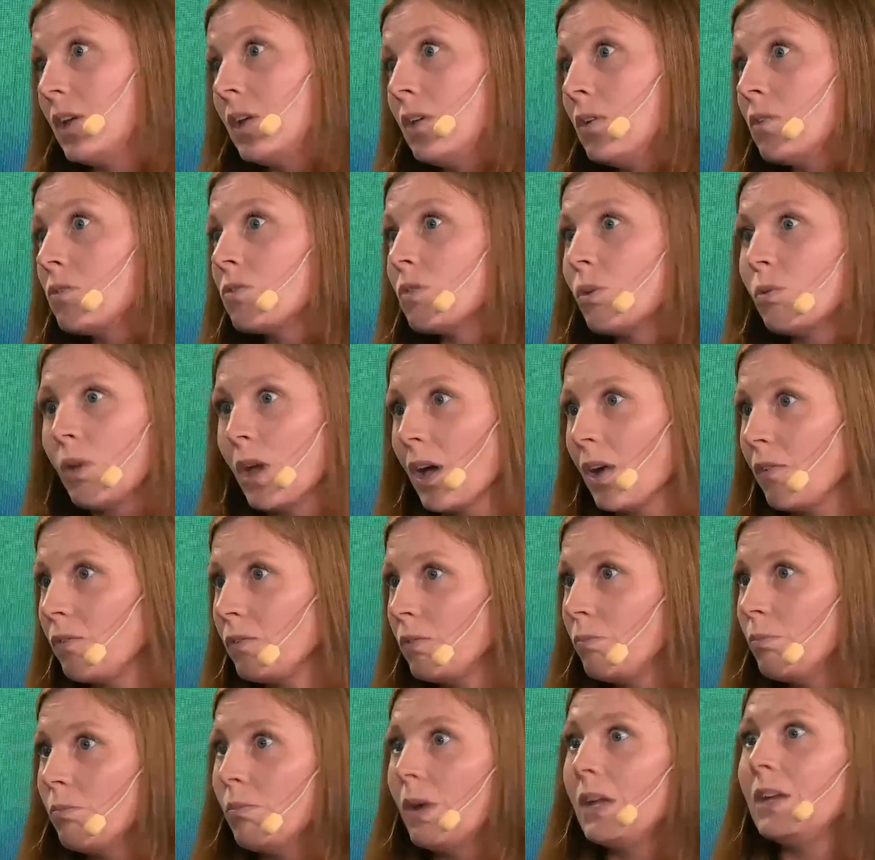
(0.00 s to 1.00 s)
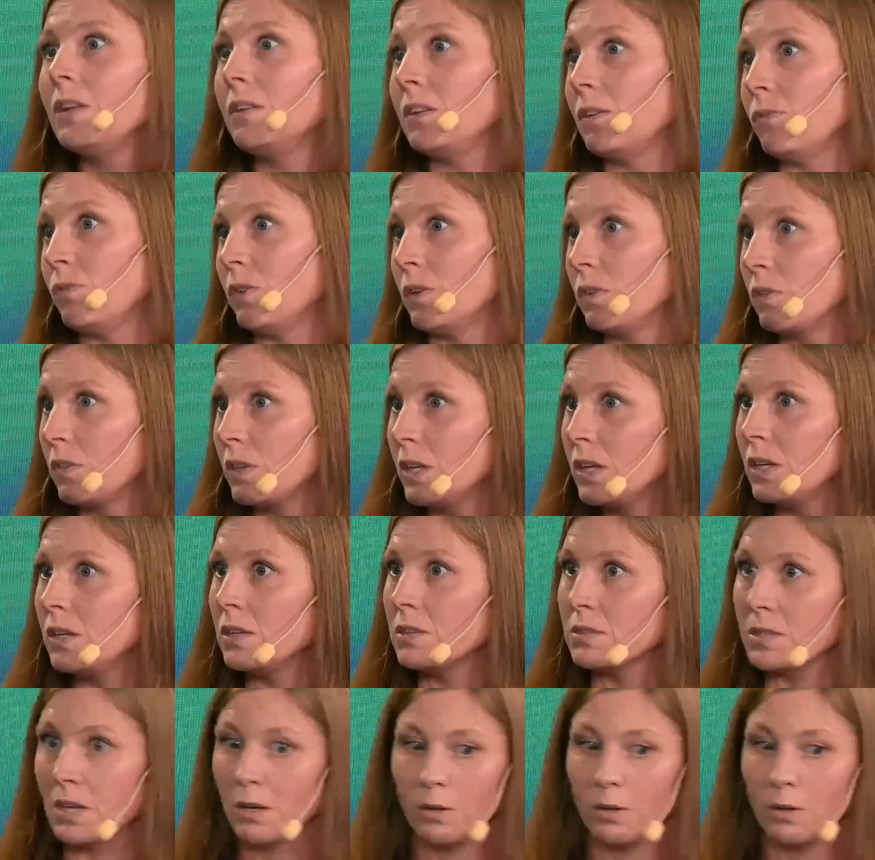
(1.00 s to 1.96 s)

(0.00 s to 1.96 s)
So you have many different things, and